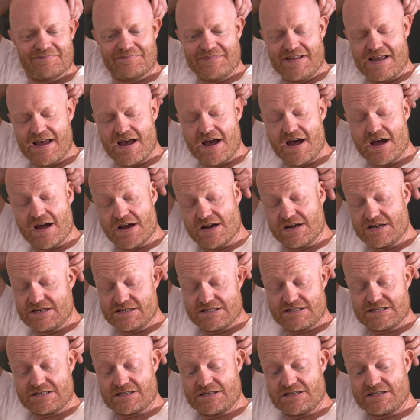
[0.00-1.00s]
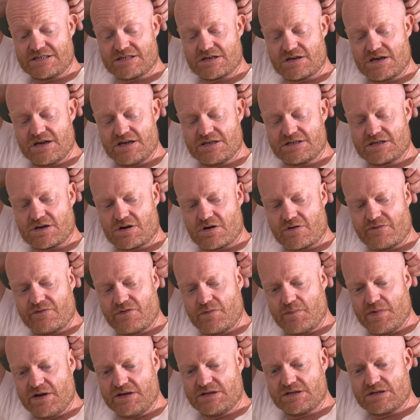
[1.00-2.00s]
Yeah. So it's hard
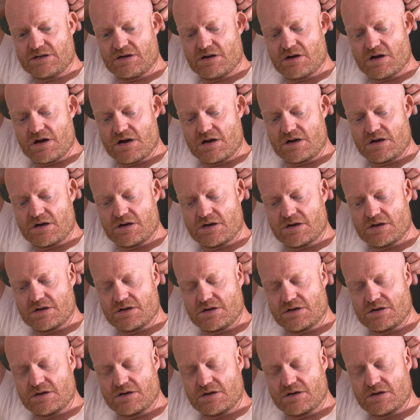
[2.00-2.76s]
for me to like